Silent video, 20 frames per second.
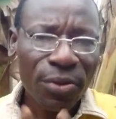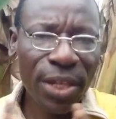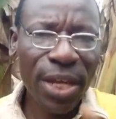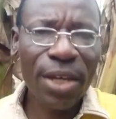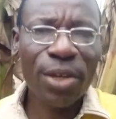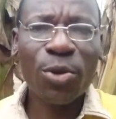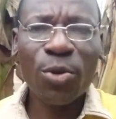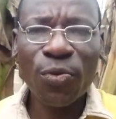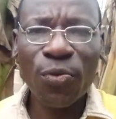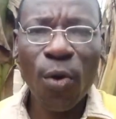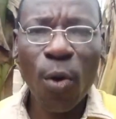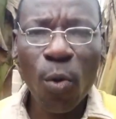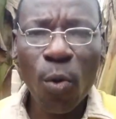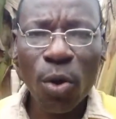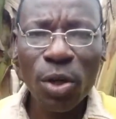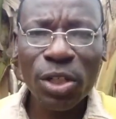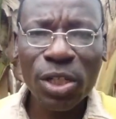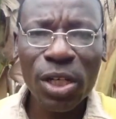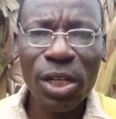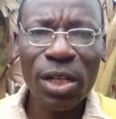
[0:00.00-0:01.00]
Thank you for
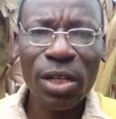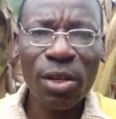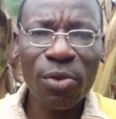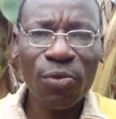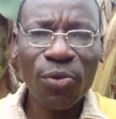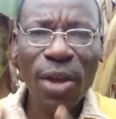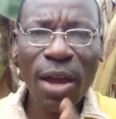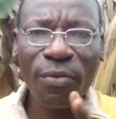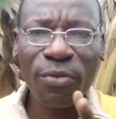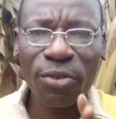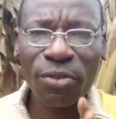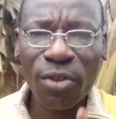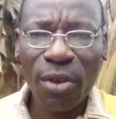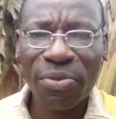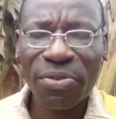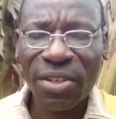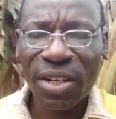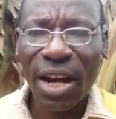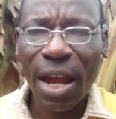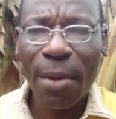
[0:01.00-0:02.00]
watching. If you haven't
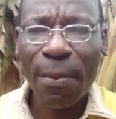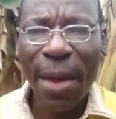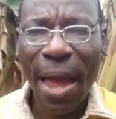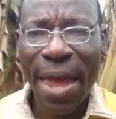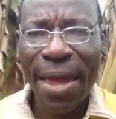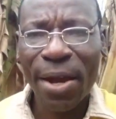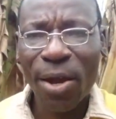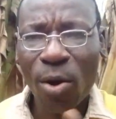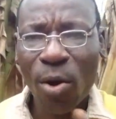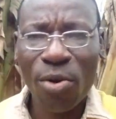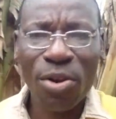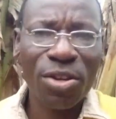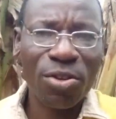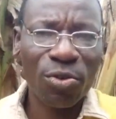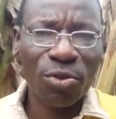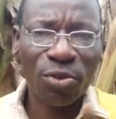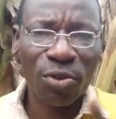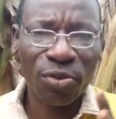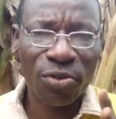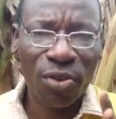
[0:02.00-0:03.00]
subscribed, I
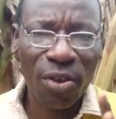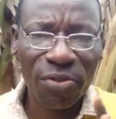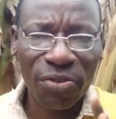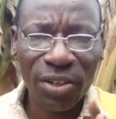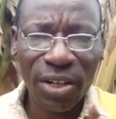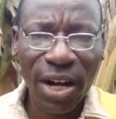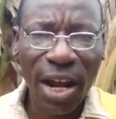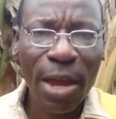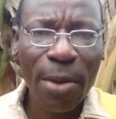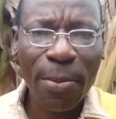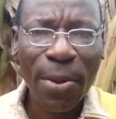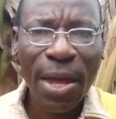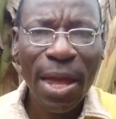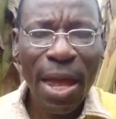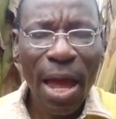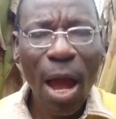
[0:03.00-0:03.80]
encourage you to subscribe.